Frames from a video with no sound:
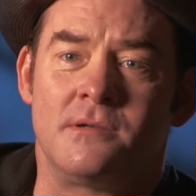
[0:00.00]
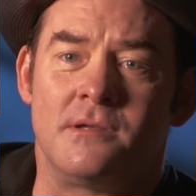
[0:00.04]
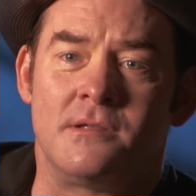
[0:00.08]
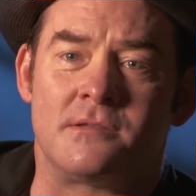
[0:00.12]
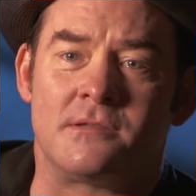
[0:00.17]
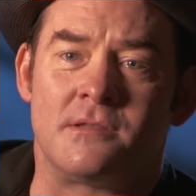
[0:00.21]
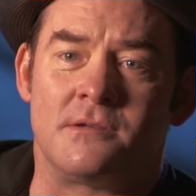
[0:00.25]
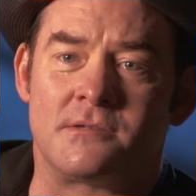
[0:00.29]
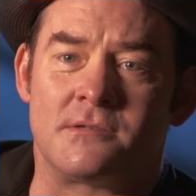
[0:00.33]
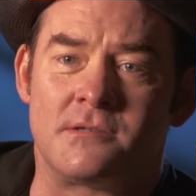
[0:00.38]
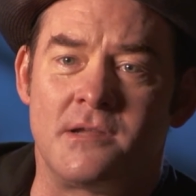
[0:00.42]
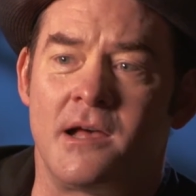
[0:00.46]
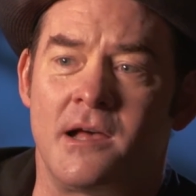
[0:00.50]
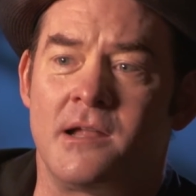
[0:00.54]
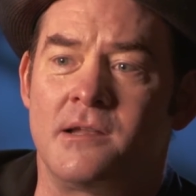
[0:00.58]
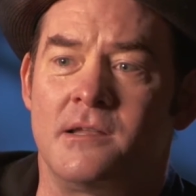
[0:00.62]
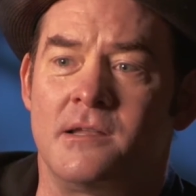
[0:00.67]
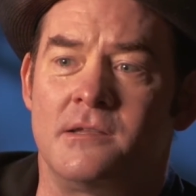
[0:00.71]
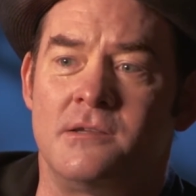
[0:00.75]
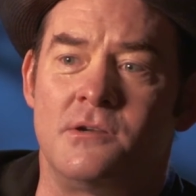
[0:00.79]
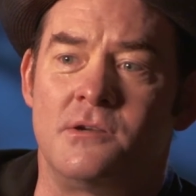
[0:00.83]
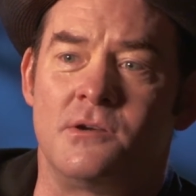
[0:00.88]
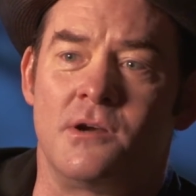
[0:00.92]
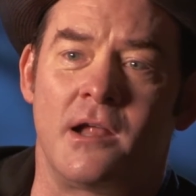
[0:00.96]
If there's
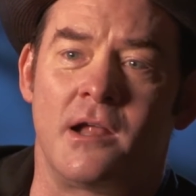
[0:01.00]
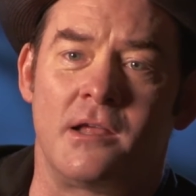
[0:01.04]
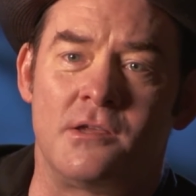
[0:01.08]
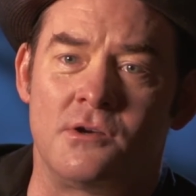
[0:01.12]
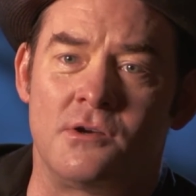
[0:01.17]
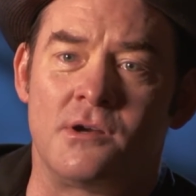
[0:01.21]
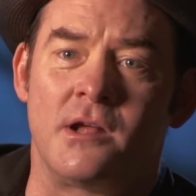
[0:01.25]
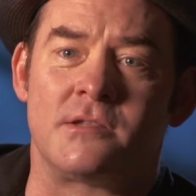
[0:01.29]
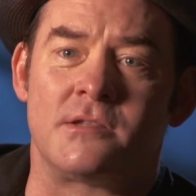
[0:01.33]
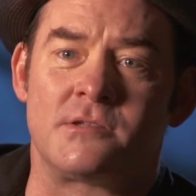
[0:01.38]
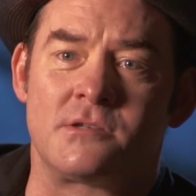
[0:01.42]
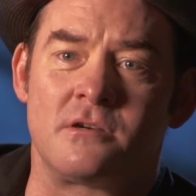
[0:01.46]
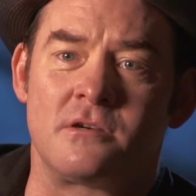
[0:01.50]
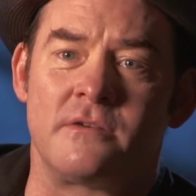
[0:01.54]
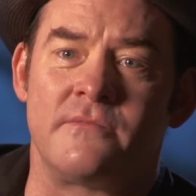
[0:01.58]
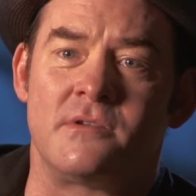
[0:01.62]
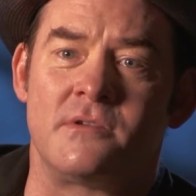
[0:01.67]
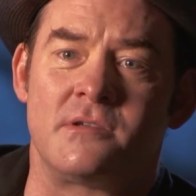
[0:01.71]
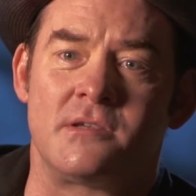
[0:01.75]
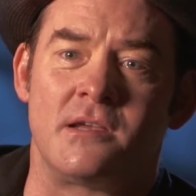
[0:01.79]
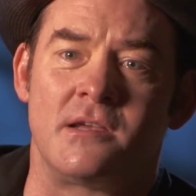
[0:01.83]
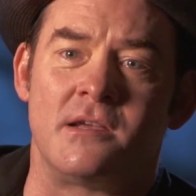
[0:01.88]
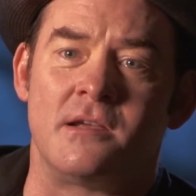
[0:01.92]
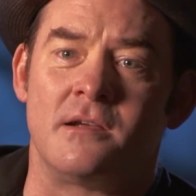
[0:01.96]
not, you know, you're not
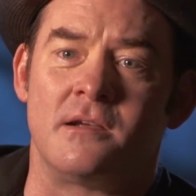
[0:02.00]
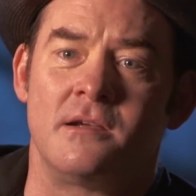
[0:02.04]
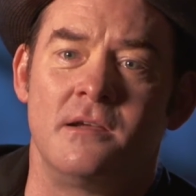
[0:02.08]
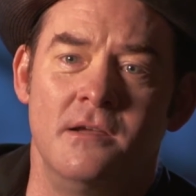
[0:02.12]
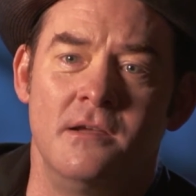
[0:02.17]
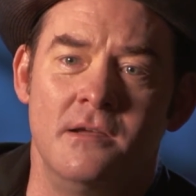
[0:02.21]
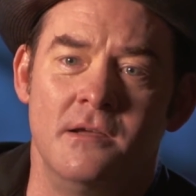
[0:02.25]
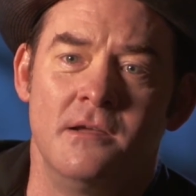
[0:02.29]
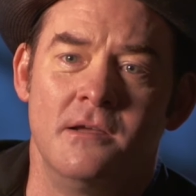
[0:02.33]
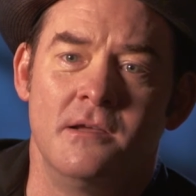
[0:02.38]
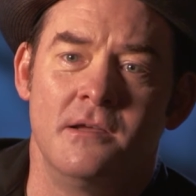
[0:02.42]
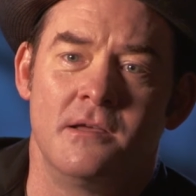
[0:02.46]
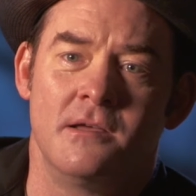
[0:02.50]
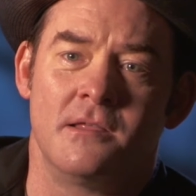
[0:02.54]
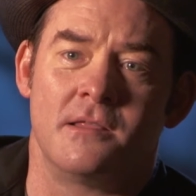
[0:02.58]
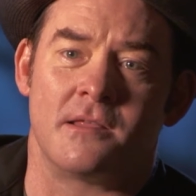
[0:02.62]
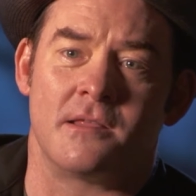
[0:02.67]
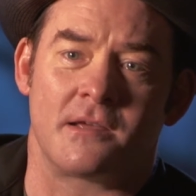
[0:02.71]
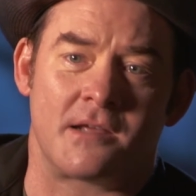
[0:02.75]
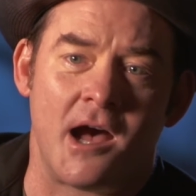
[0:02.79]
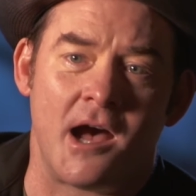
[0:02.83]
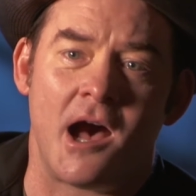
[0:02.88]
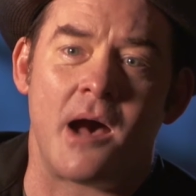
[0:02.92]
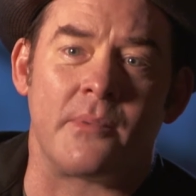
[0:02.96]
servicing
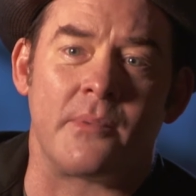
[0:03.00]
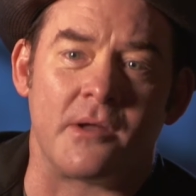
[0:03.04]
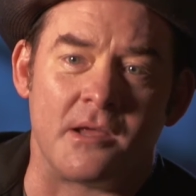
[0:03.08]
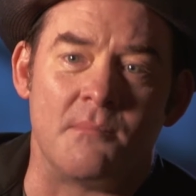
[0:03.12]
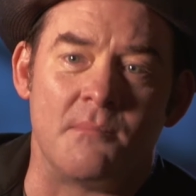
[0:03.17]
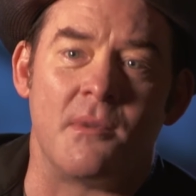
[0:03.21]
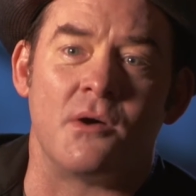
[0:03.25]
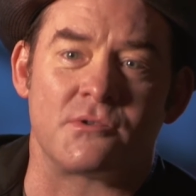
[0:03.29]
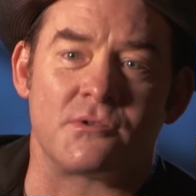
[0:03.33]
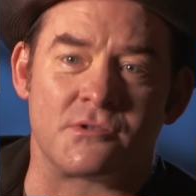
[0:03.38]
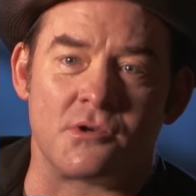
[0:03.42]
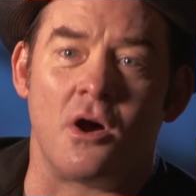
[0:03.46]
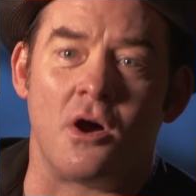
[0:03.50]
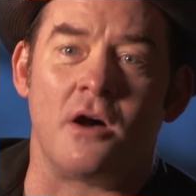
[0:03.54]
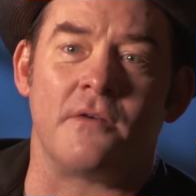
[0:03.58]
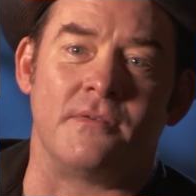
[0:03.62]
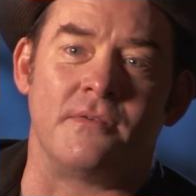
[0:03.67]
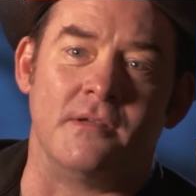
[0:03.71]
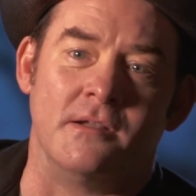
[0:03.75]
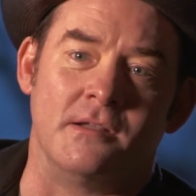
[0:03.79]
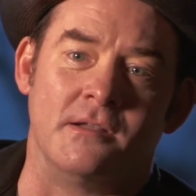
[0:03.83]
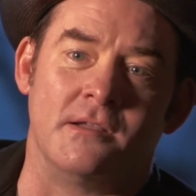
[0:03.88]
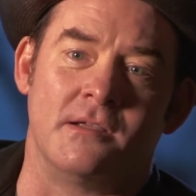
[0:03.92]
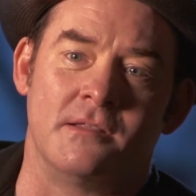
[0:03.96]
the comedy most
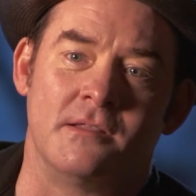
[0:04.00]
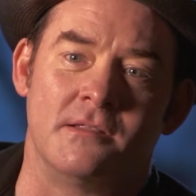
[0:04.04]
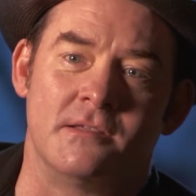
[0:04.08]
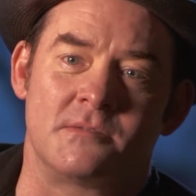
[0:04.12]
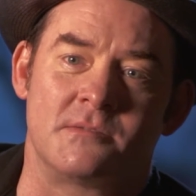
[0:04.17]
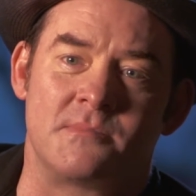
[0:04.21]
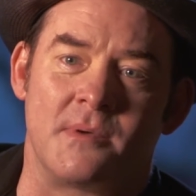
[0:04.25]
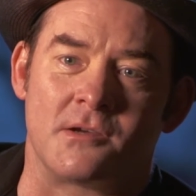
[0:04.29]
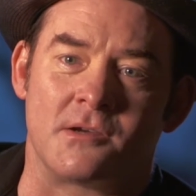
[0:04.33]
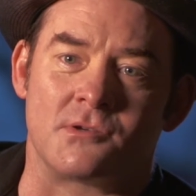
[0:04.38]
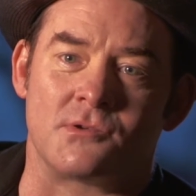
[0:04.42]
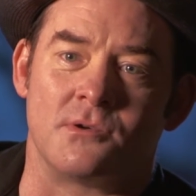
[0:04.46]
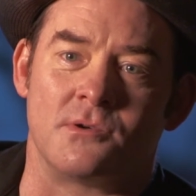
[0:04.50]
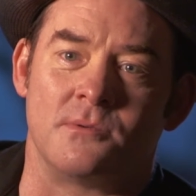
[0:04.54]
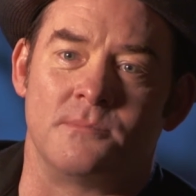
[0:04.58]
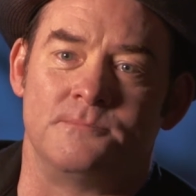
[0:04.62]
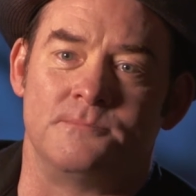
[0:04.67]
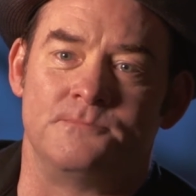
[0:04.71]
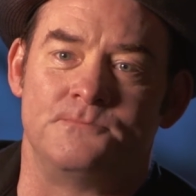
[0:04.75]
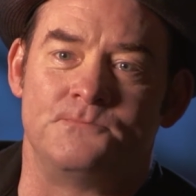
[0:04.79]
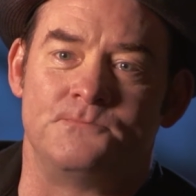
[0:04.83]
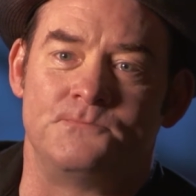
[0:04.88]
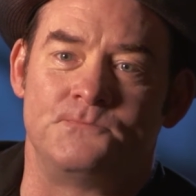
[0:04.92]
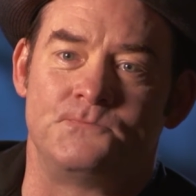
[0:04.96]
often in this picture.
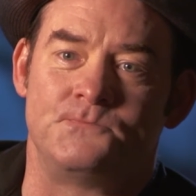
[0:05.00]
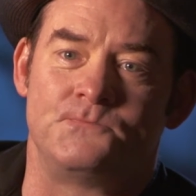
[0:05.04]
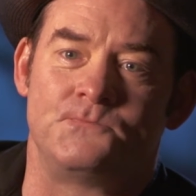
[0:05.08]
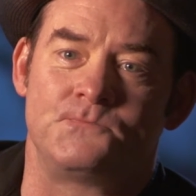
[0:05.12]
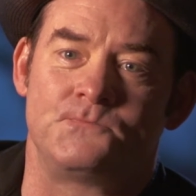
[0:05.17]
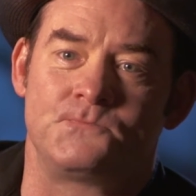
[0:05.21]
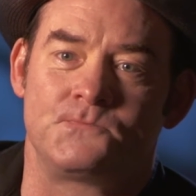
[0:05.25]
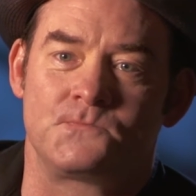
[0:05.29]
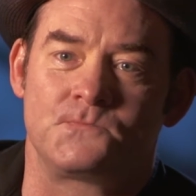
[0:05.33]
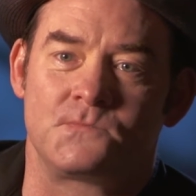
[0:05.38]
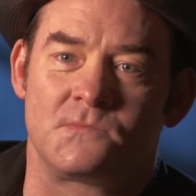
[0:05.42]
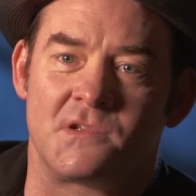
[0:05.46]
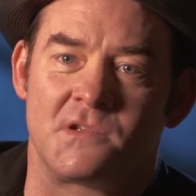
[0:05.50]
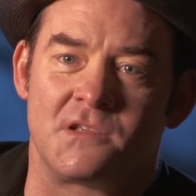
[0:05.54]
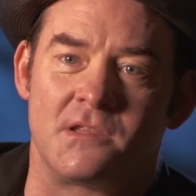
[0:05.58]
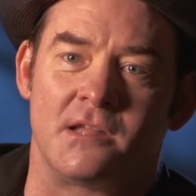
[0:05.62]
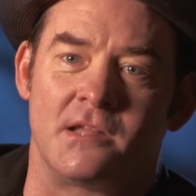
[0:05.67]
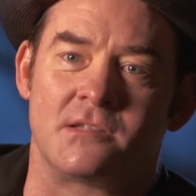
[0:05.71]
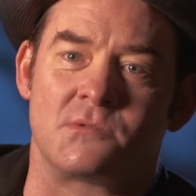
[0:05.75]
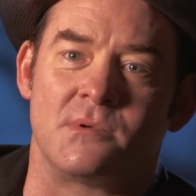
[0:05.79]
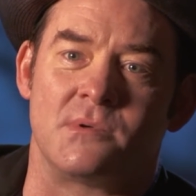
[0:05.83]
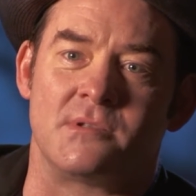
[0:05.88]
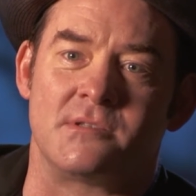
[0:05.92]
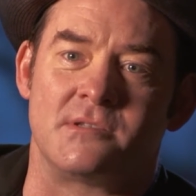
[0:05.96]
So
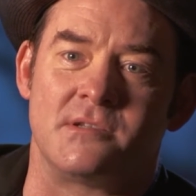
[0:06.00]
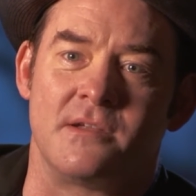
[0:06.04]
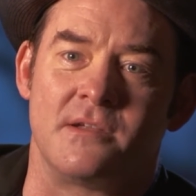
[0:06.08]
that's what's